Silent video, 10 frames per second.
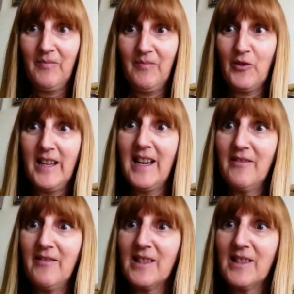three
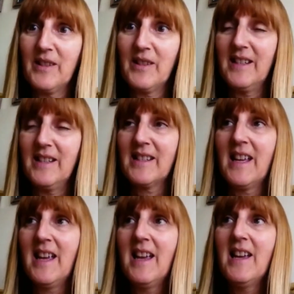areas with his.
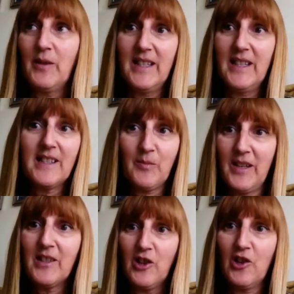So he'd
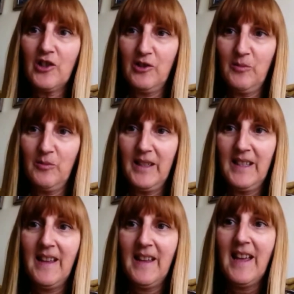explained a lot to
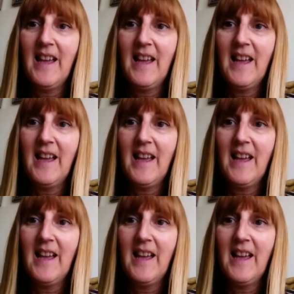me.